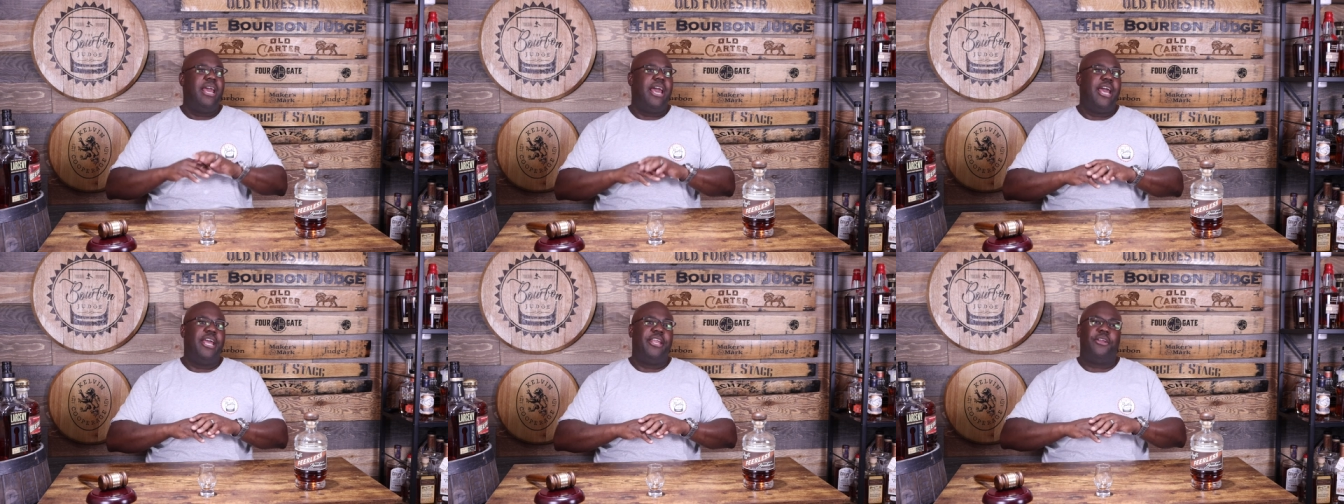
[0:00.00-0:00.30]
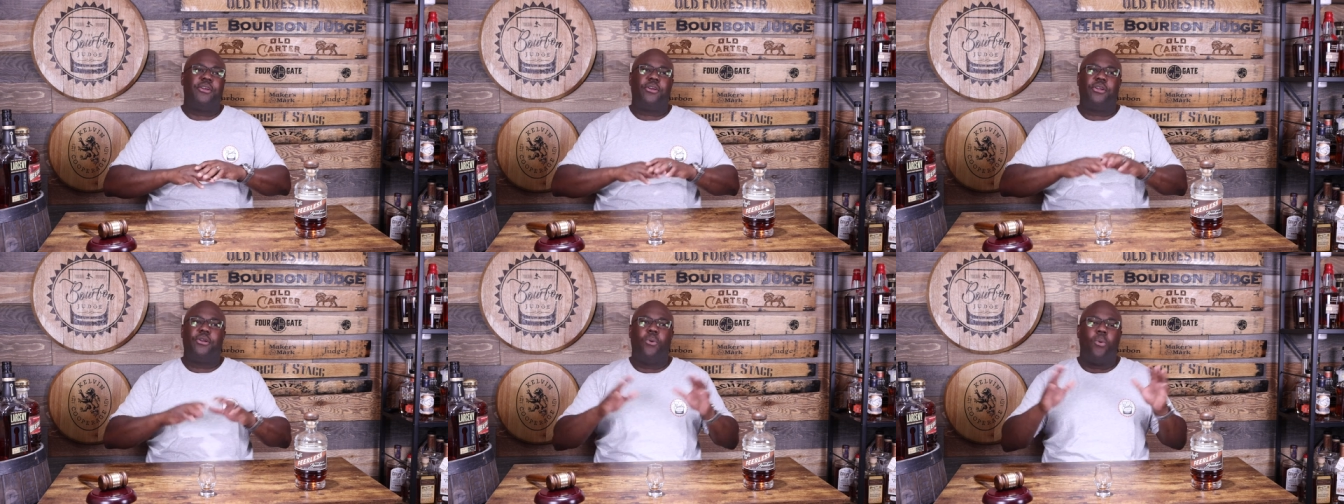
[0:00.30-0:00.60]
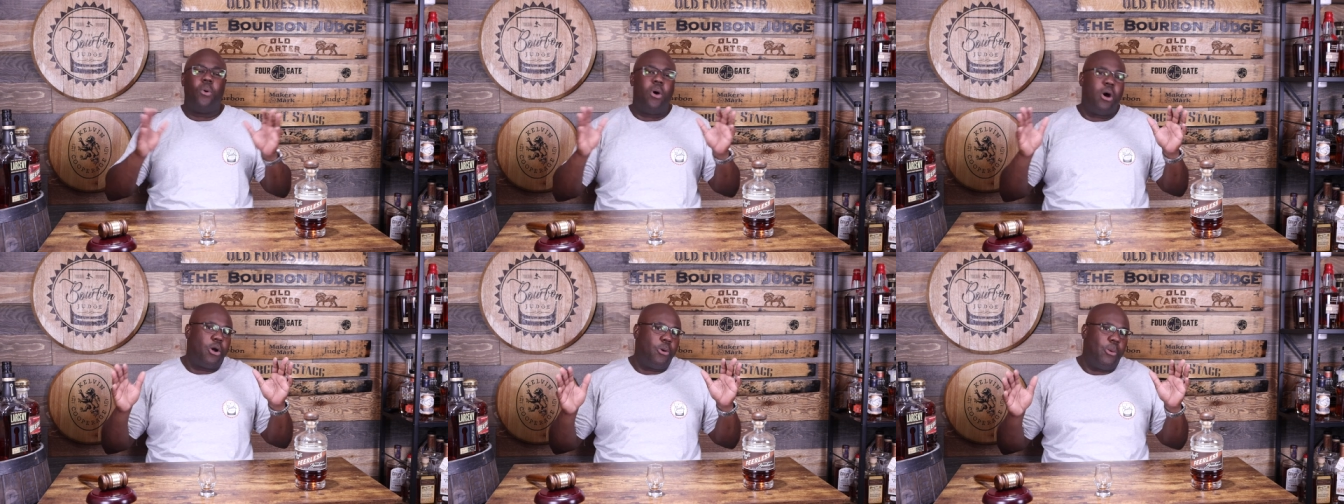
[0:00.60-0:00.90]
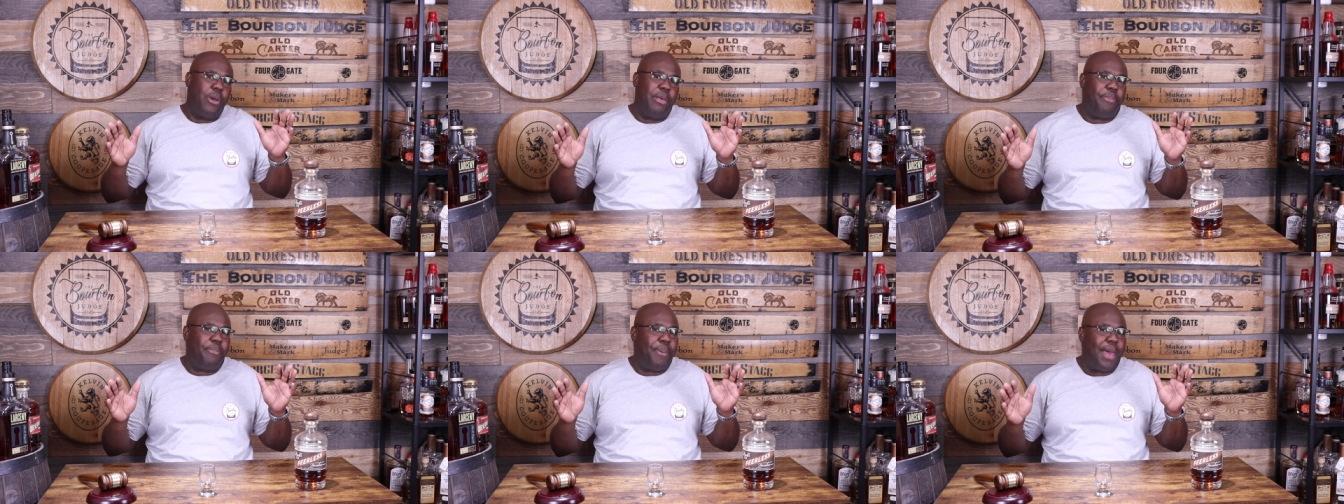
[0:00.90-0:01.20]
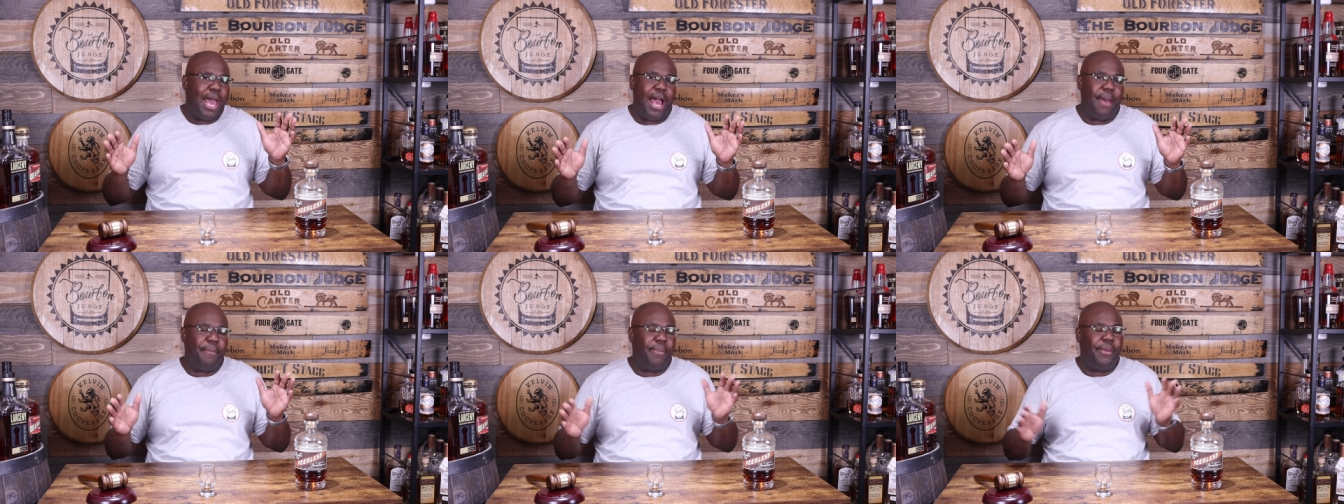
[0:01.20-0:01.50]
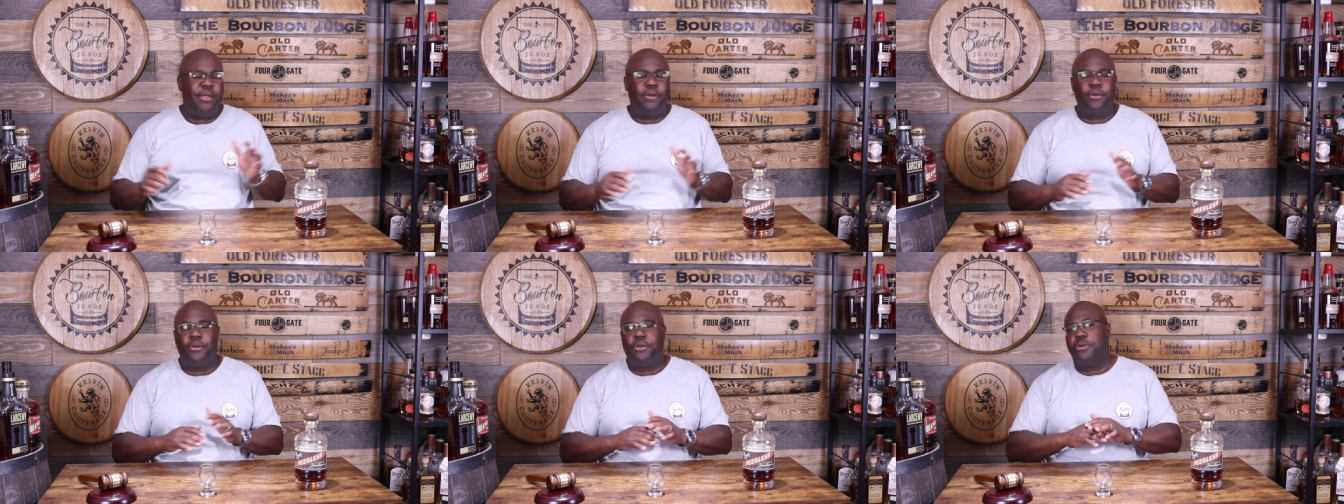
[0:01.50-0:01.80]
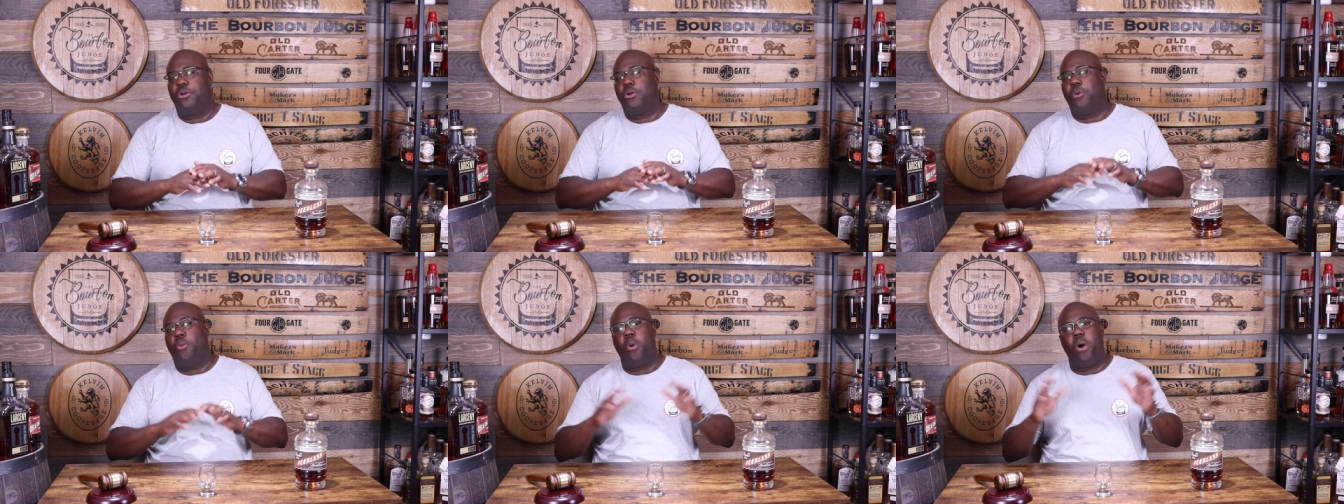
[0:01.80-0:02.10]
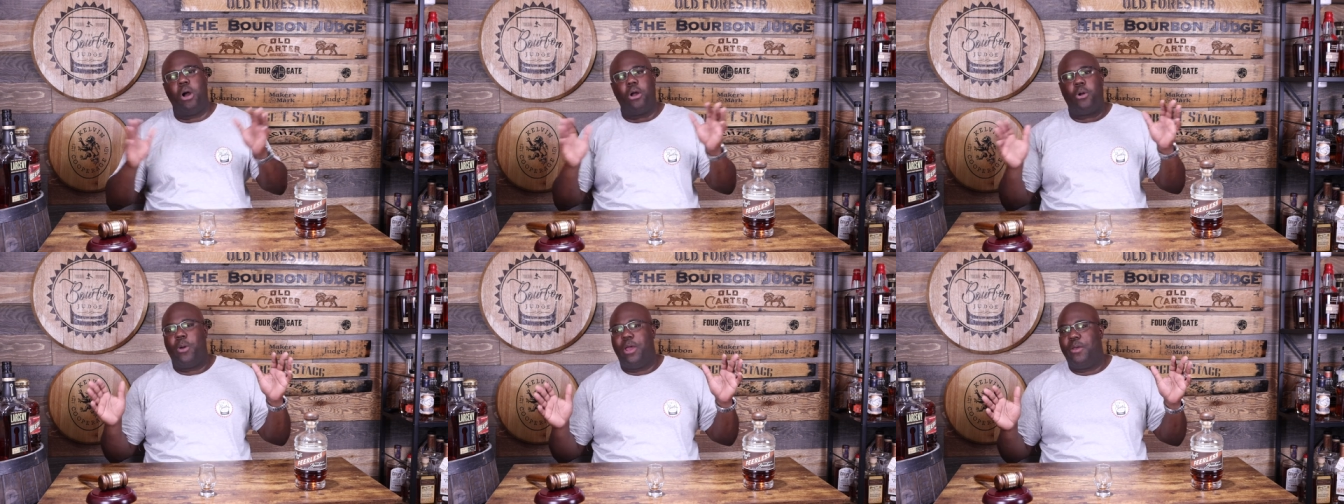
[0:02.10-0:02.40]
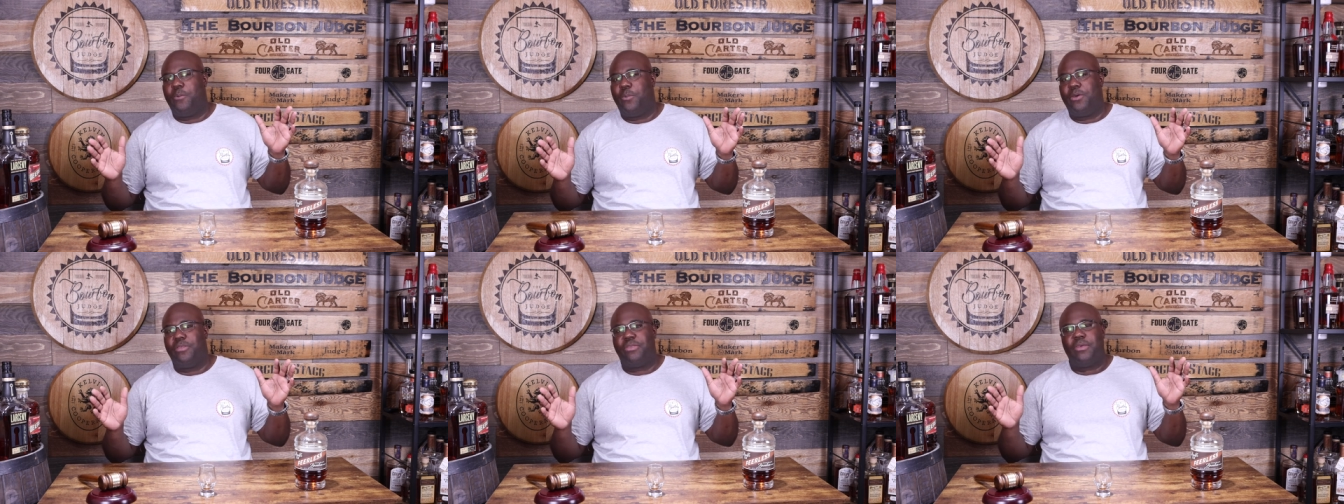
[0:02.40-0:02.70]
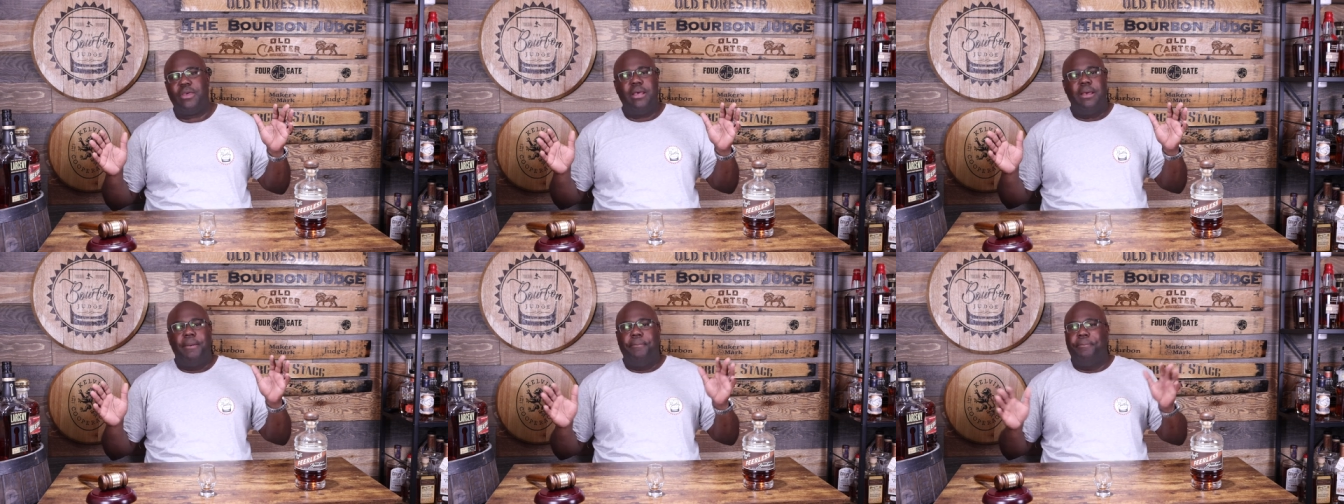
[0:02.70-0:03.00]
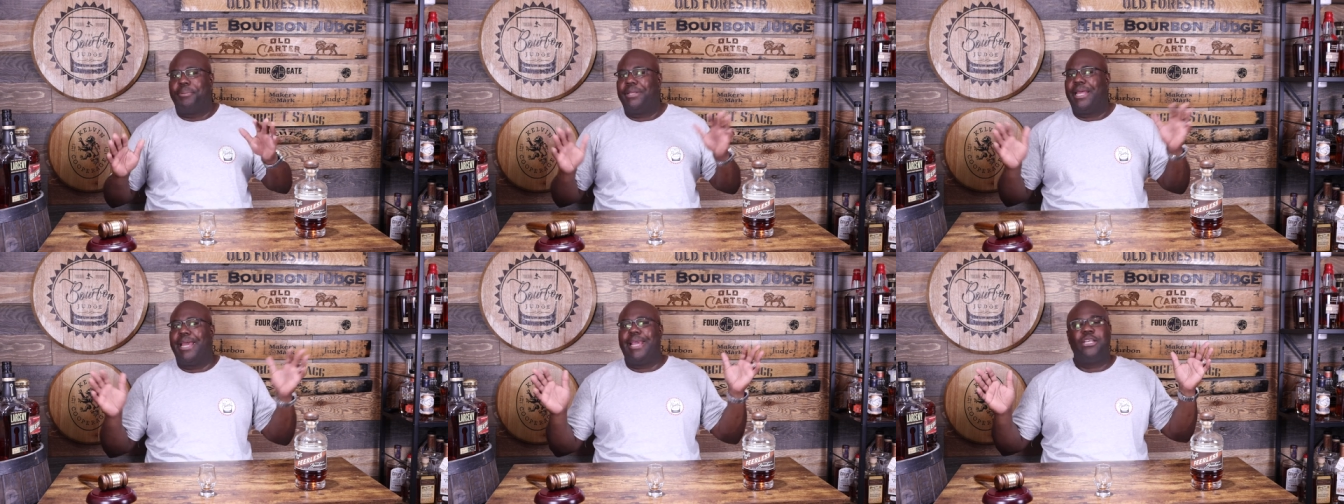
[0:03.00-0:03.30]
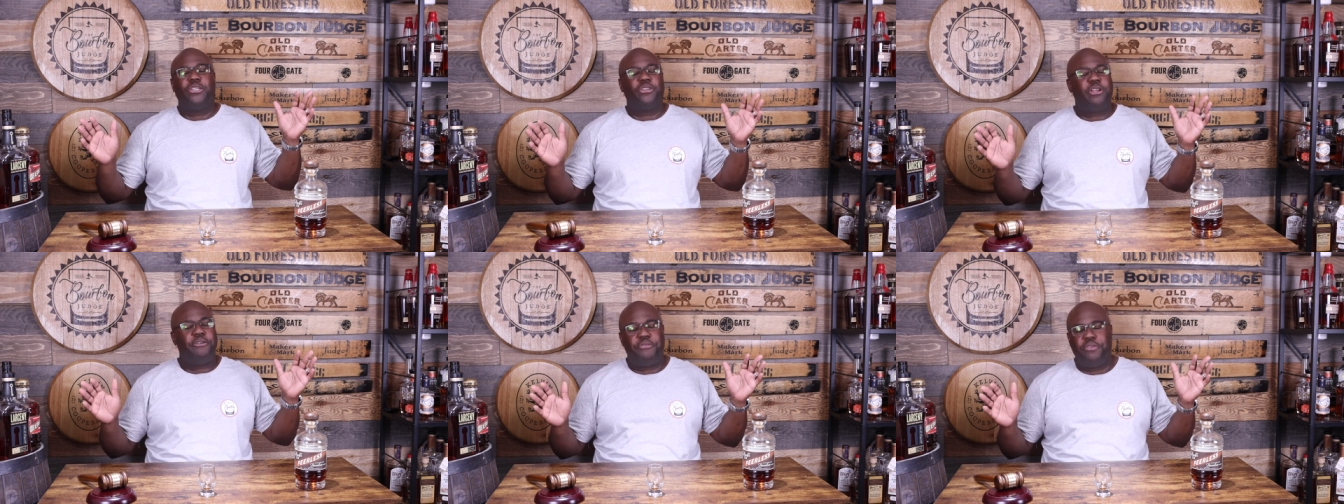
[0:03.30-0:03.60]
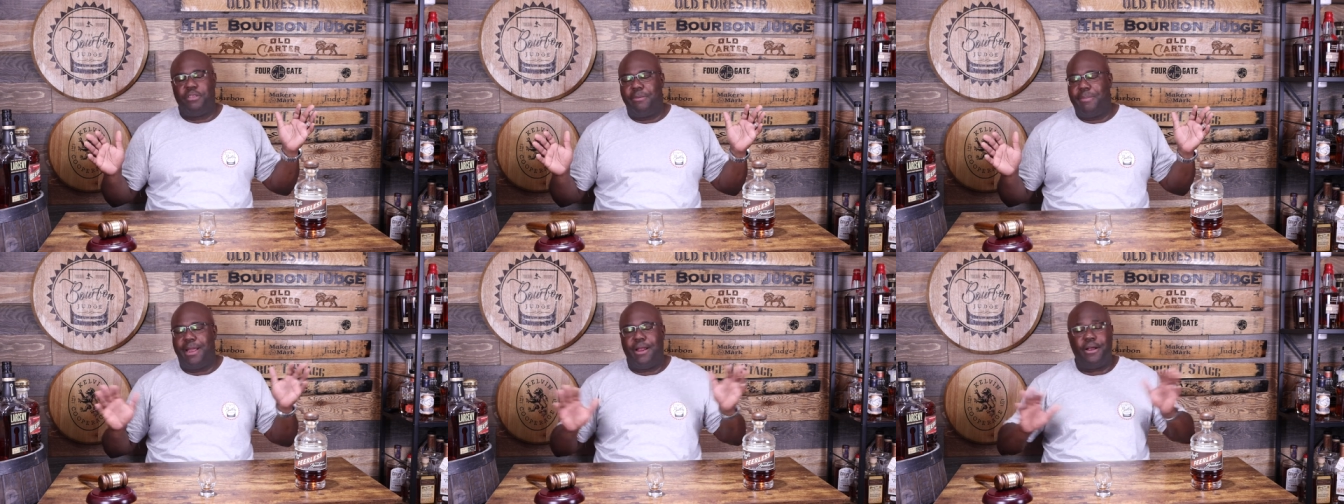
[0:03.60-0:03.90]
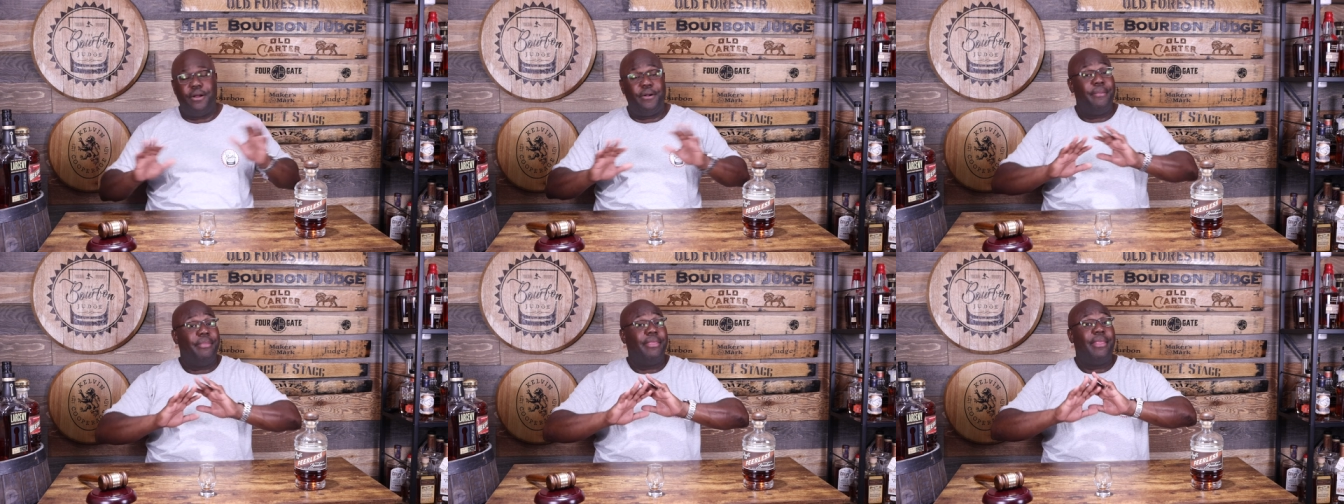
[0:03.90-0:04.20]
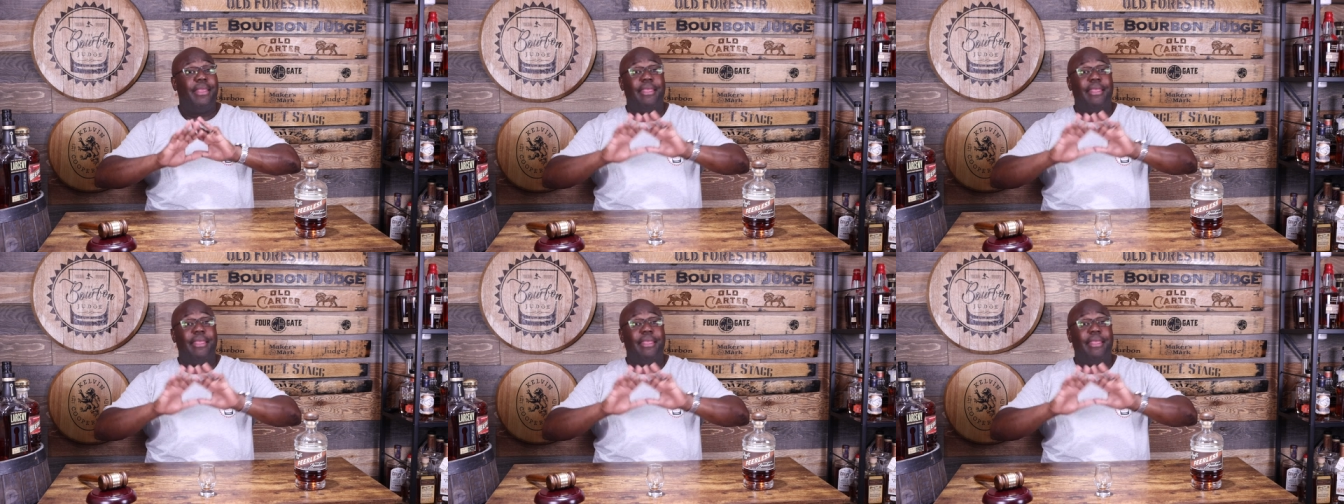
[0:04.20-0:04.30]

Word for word: and you're going to walk away with Pappy or you're going to walk away with Blanton straight from the barrel.